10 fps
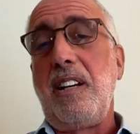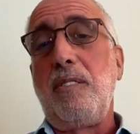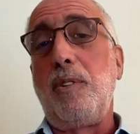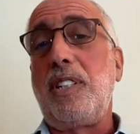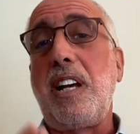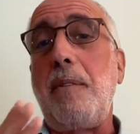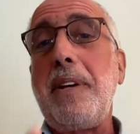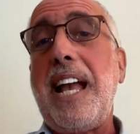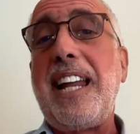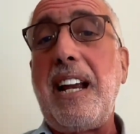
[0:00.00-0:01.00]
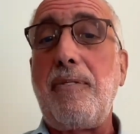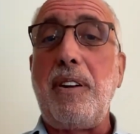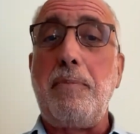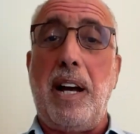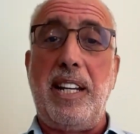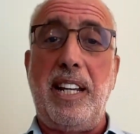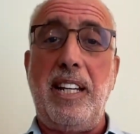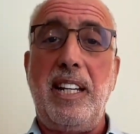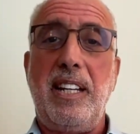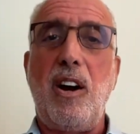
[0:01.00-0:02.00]
was coming at everybody.
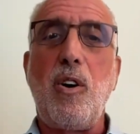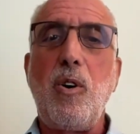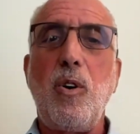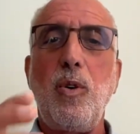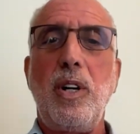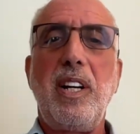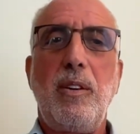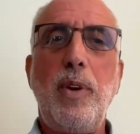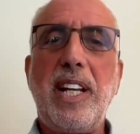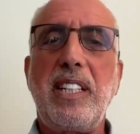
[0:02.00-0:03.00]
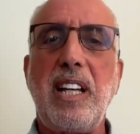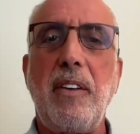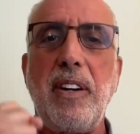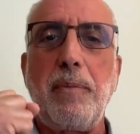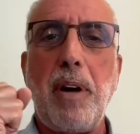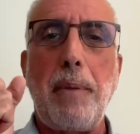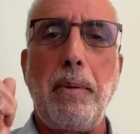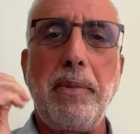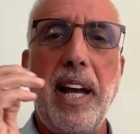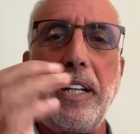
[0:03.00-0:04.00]
Oh, we can solve your
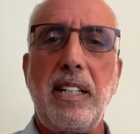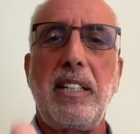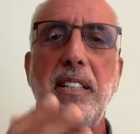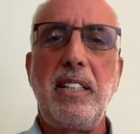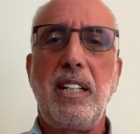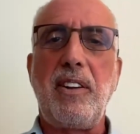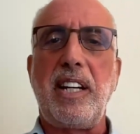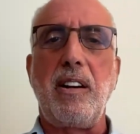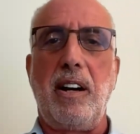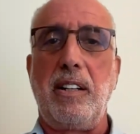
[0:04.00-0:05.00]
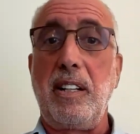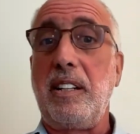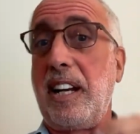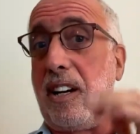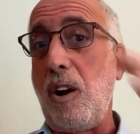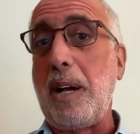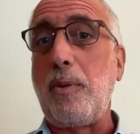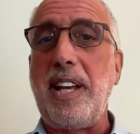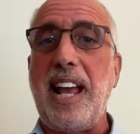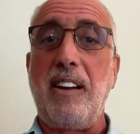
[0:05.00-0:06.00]
problem. Get a credit card, get a home
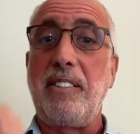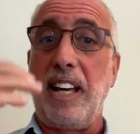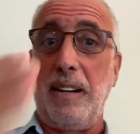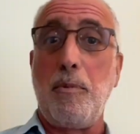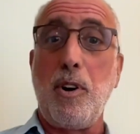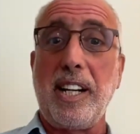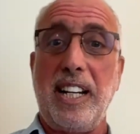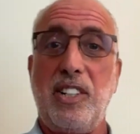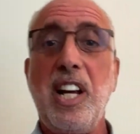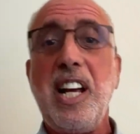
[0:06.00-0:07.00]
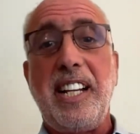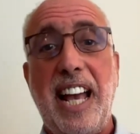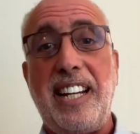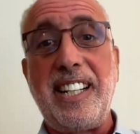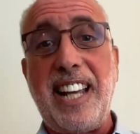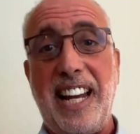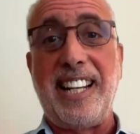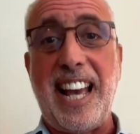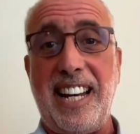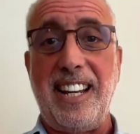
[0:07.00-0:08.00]
equity account, get a mortgage, get
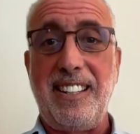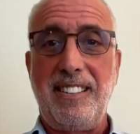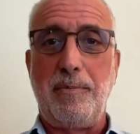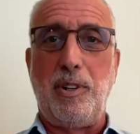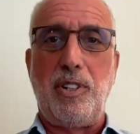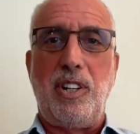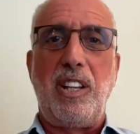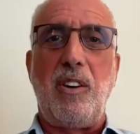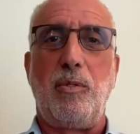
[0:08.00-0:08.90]
a personal loan,